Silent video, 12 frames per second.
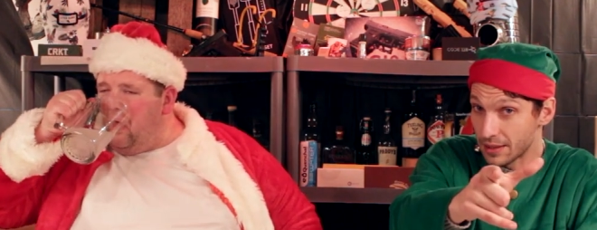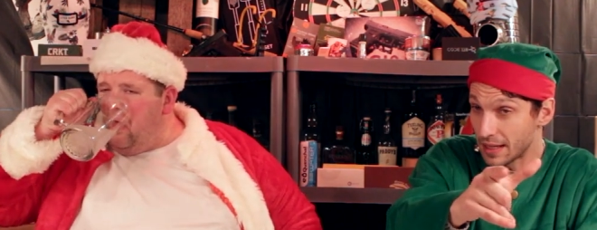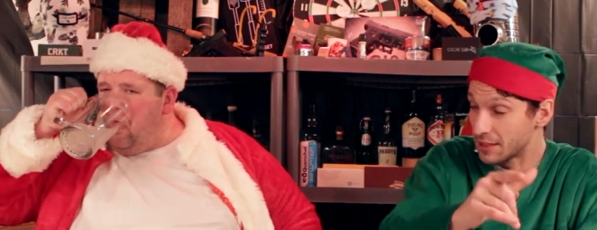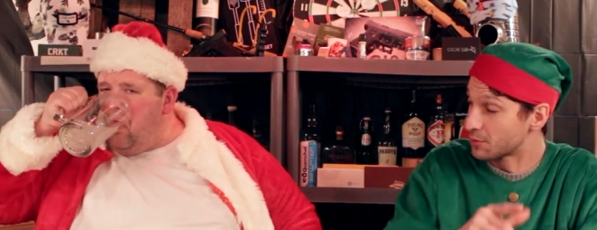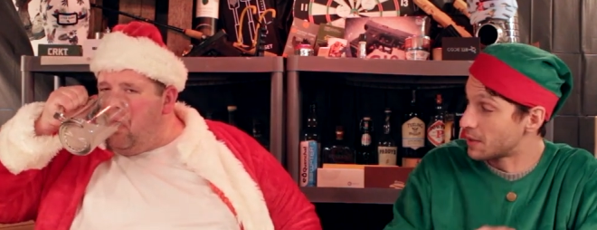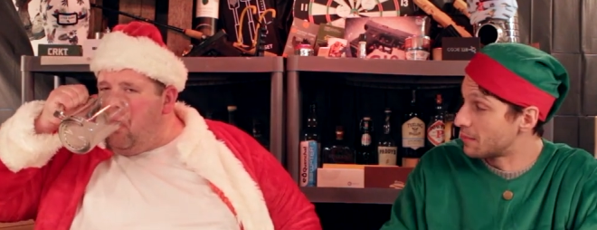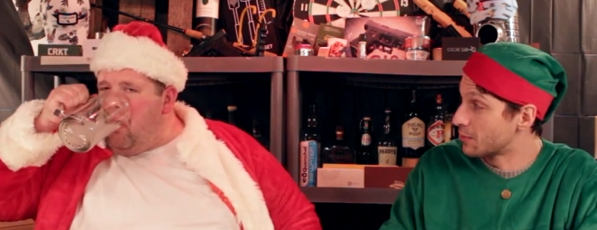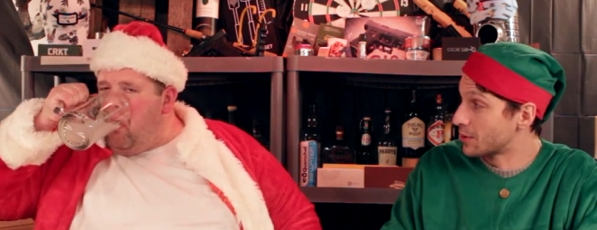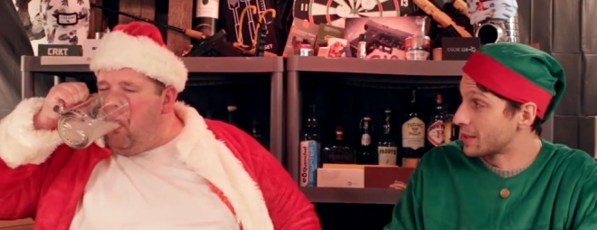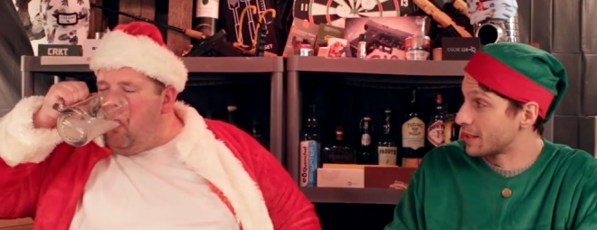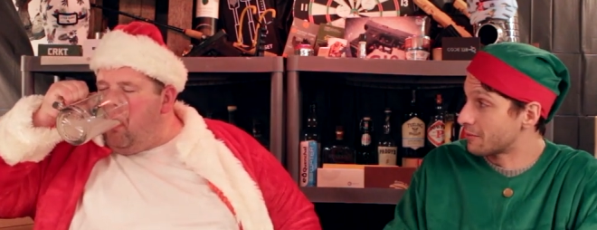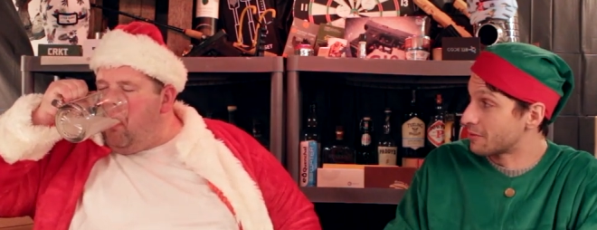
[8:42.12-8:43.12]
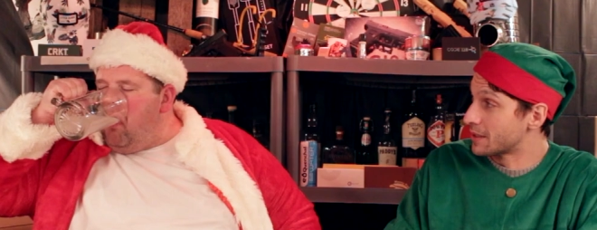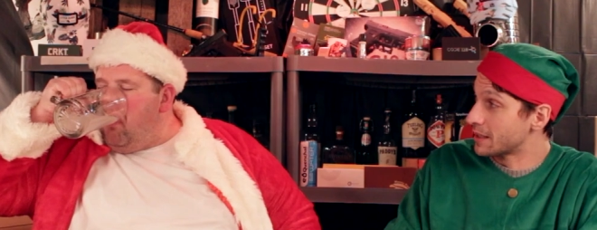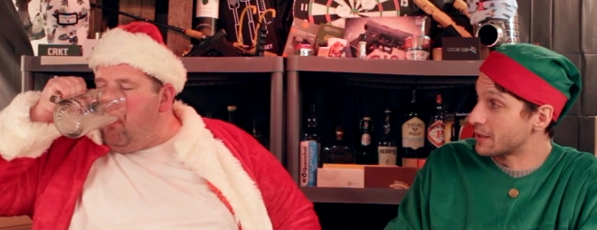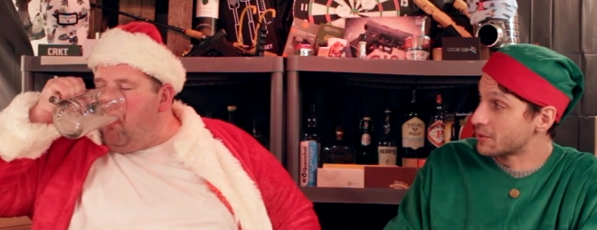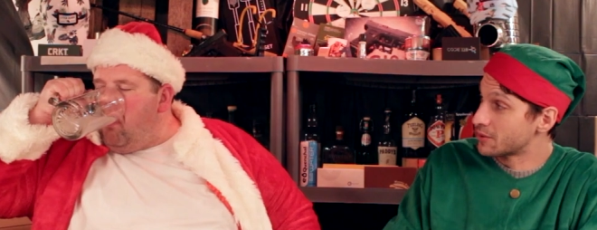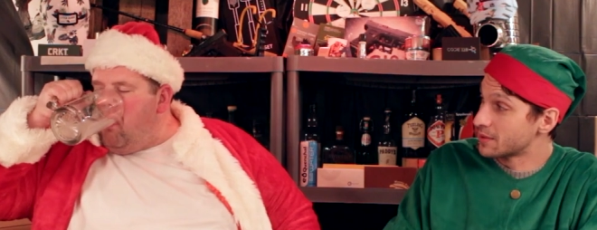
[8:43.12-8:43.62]
Speaker 1: you guys want more knife
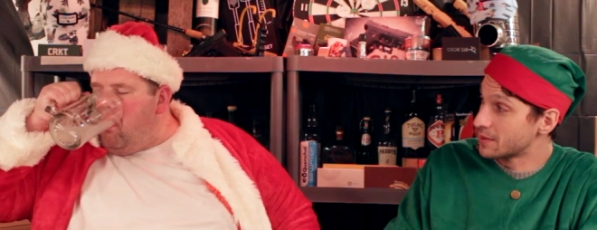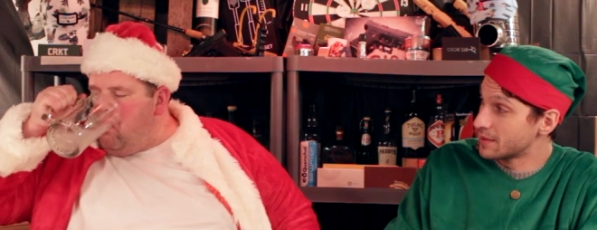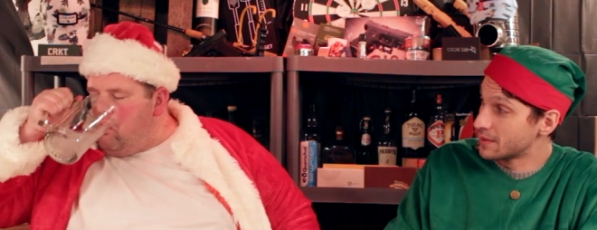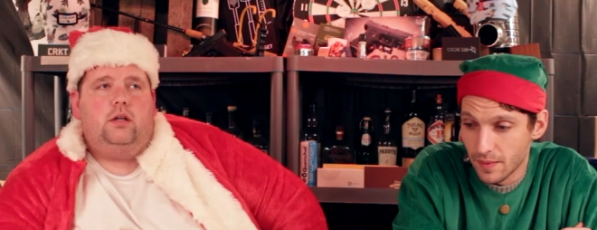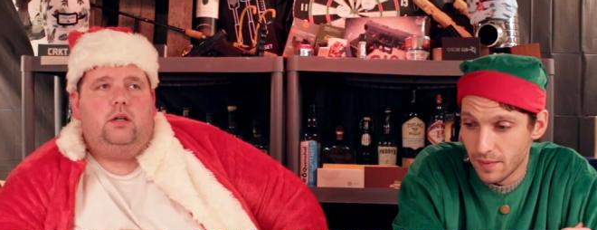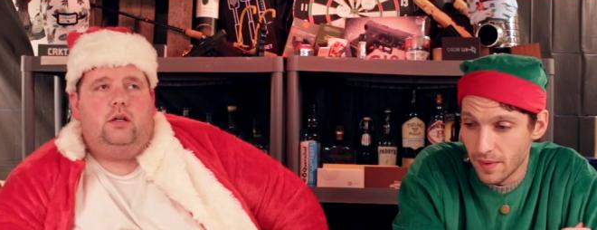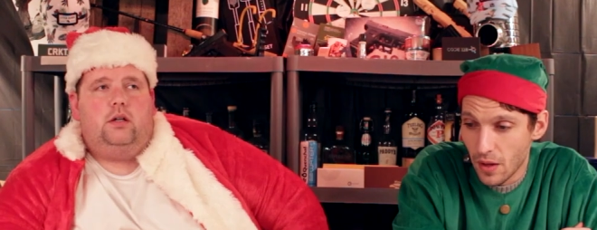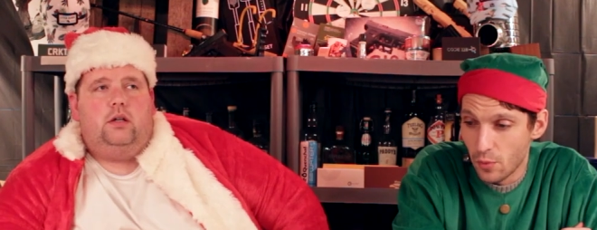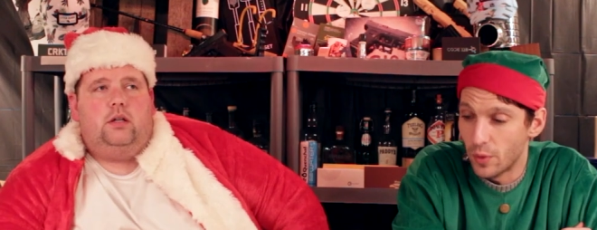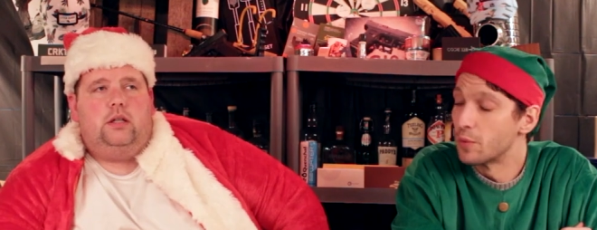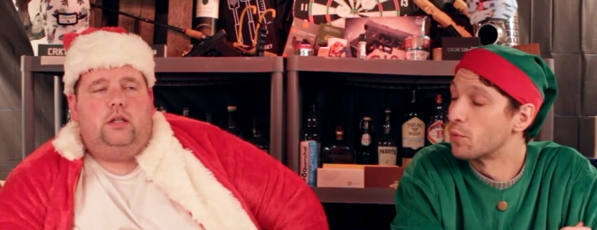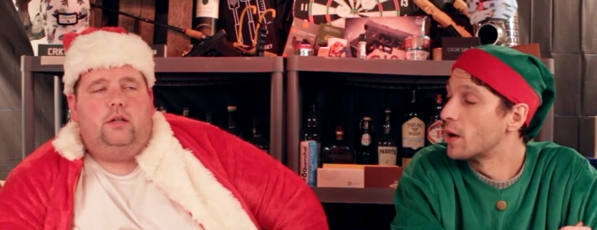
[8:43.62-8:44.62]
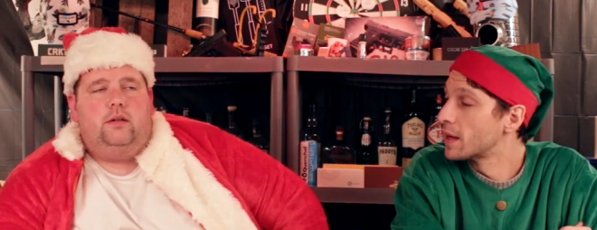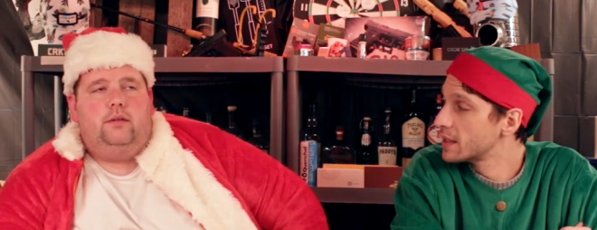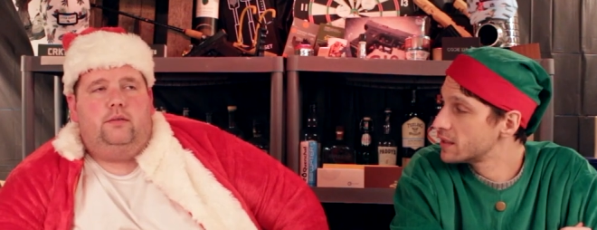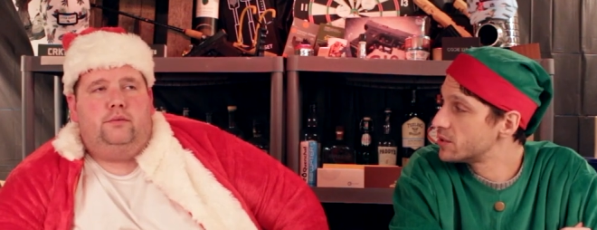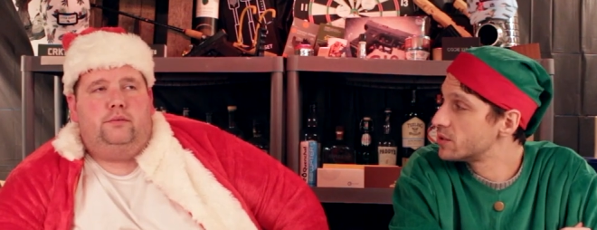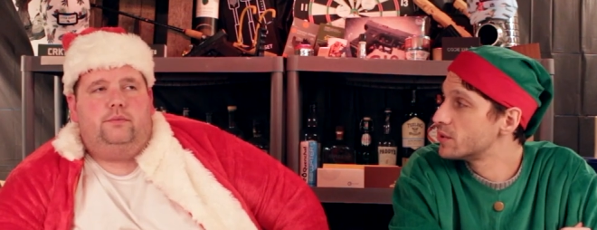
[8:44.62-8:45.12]
videos. We
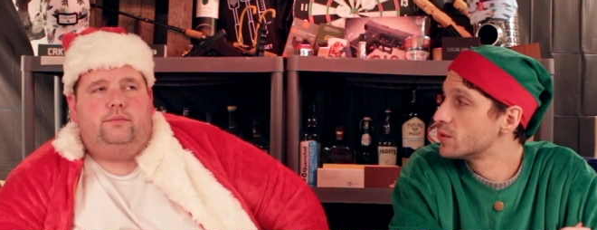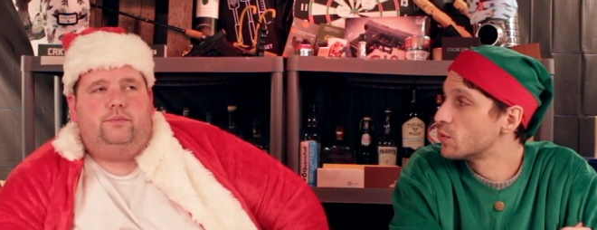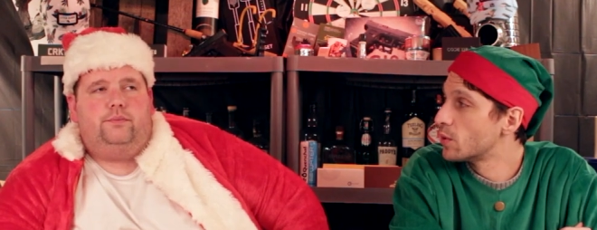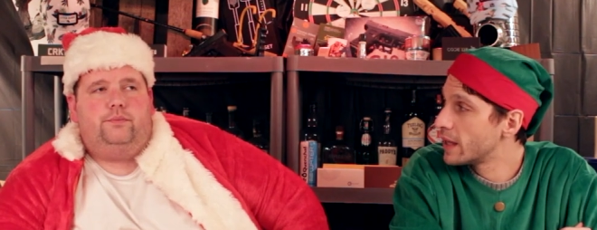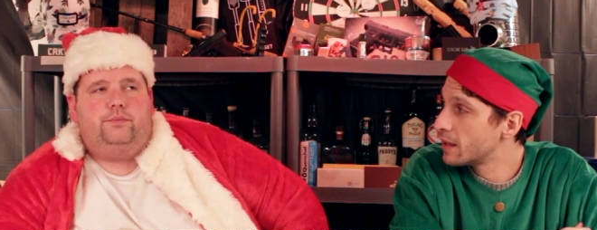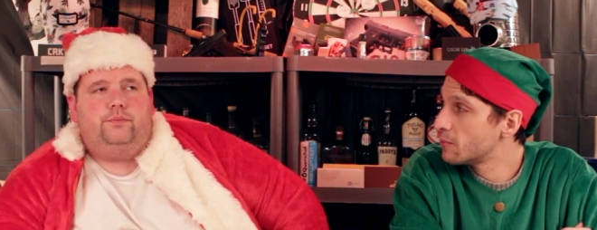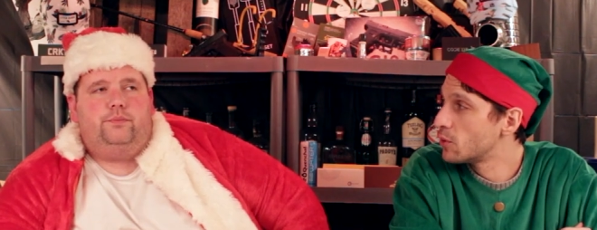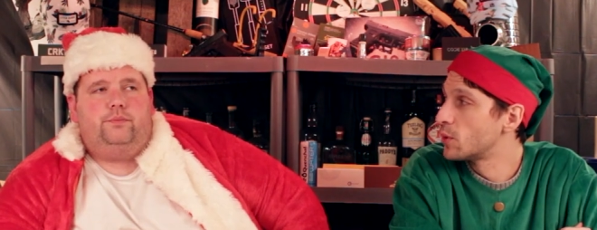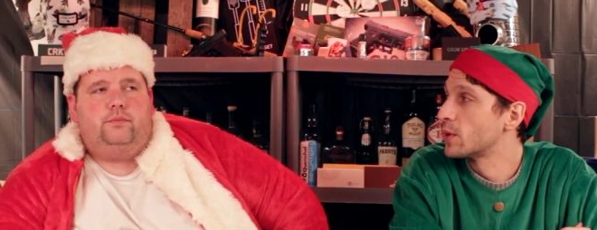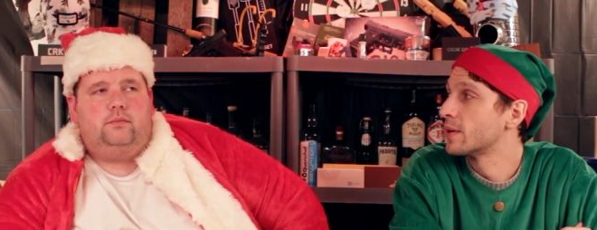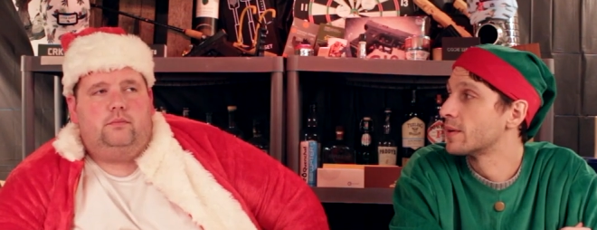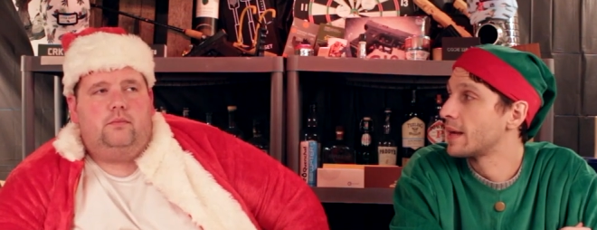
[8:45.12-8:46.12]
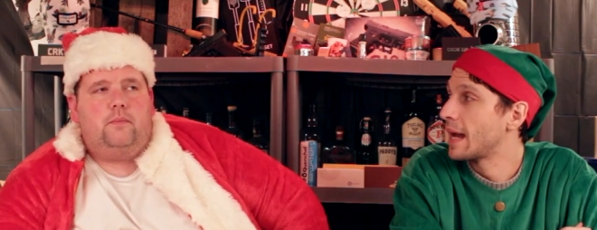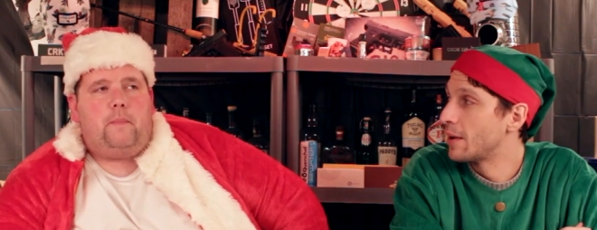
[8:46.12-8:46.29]
wanted to do way more